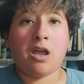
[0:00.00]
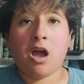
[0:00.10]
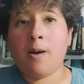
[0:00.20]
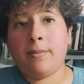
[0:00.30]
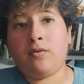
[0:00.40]

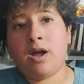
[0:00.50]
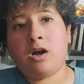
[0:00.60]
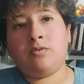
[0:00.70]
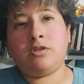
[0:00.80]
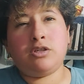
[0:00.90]
I'm
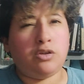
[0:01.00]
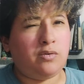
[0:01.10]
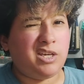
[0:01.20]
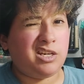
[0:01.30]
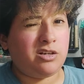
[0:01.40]
around 2
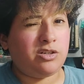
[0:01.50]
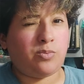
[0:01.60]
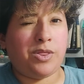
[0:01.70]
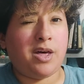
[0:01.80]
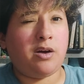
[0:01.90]
years
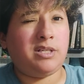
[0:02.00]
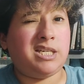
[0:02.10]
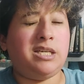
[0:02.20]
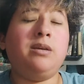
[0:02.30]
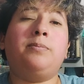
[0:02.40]
without
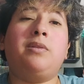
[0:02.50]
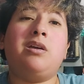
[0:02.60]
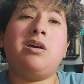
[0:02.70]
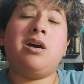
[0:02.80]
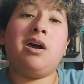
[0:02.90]
tea,
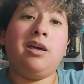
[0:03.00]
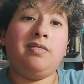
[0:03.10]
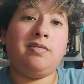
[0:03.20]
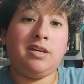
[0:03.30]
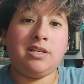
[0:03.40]

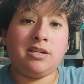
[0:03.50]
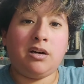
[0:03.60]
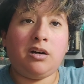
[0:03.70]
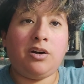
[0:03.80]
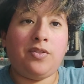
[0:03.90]
and these
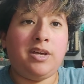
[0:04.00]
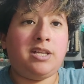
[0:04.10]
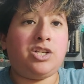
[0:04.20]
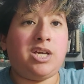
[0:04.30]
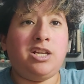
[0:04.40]
are the
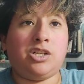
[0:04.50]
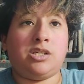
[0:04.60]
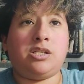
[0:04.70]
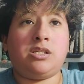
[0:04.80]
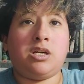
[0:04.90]

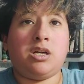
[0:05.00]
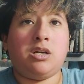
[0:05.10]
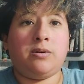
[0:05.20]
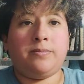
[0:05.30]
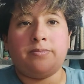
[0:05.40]
changes.
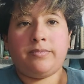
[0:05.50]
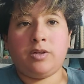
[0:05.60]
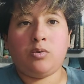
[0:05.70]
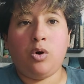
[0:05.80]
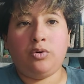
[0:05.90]

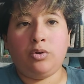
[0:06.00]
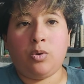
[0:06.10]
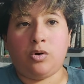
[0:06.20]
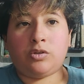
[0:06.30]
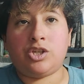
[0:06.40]
Quote
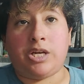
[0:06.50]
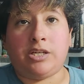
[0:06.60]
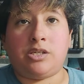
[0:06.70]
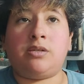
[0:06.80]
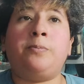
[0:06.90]
unquote
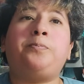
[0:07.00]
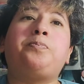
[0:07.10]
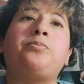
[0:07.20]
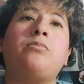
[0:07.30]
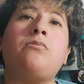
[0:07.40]
changes.
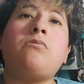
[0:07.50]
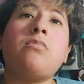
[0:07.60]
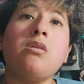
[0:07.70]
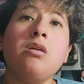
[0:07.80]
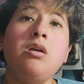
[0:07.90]

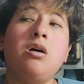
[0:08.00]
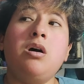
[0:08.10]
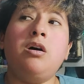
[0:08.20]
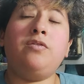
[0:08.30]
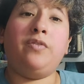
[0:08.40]

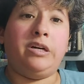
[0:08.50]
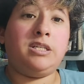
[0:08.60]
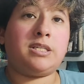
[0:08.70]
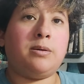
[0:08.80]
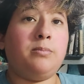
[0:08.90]

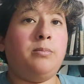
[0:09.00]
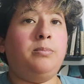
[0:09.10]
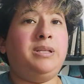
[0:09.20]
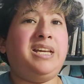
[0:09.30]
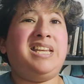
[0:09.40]
First,
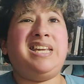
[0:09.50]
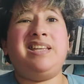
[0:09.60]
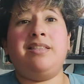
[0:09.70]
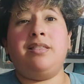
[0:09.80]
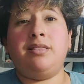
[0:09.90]

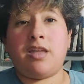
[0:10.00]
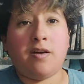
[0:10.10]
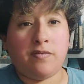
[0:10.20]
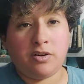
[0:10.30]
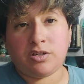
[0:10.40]
bleeding
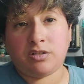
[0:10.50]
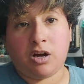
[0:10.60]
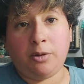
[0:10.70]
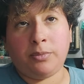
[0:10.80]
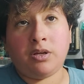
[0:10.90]
never
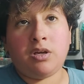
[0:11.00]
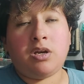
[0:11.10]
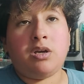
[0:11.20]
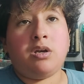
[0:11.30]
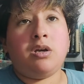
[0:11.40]
stopped,
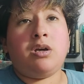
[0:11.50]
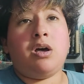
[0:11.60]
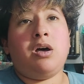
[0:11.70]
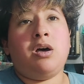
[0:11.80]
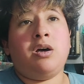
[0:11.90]

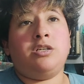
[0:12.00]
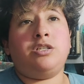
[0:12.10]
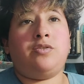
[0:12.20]
but